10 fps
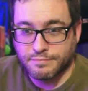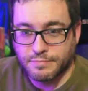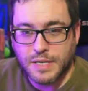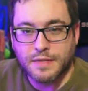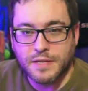
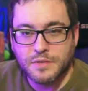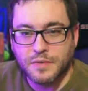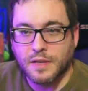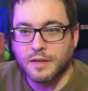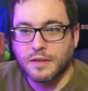But yeah, thanks
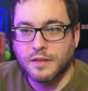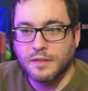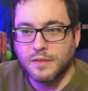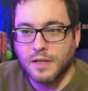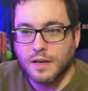for that.
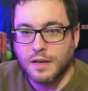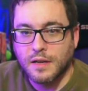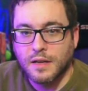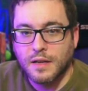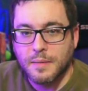Thanks for that.
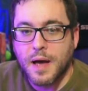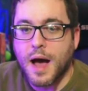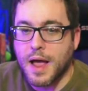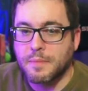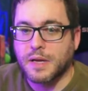I, mean,
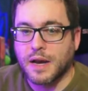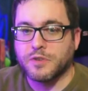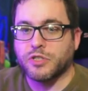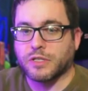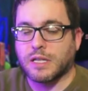I am gonna
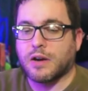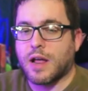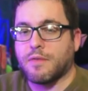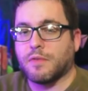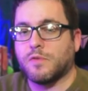have to check that out.
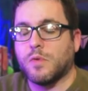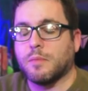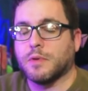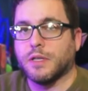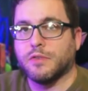I have a few
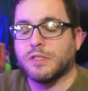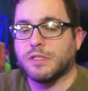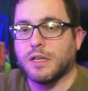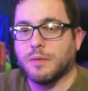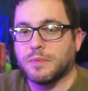emulators
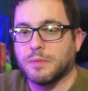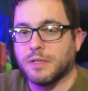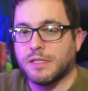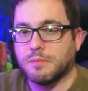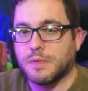set up to
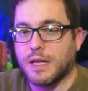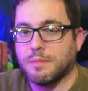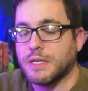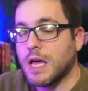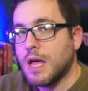play some
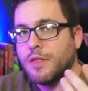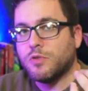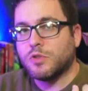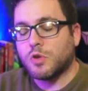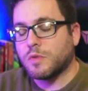games.
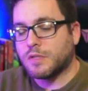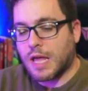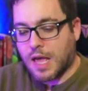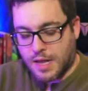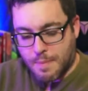There's, so there's
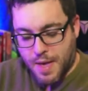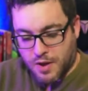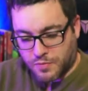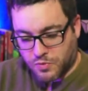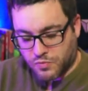that, yeah,
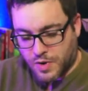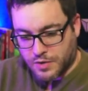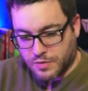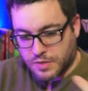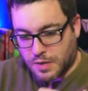Battlefield
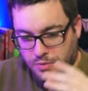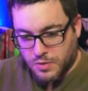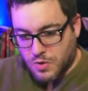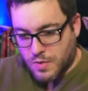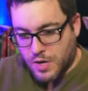Record
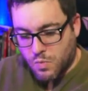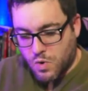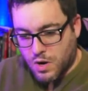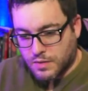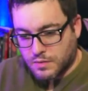
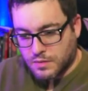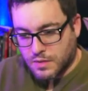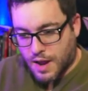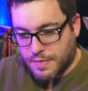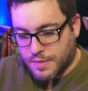0081,
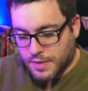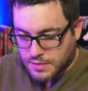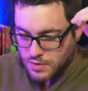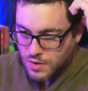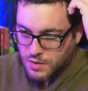I think
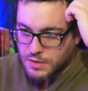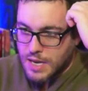it's called.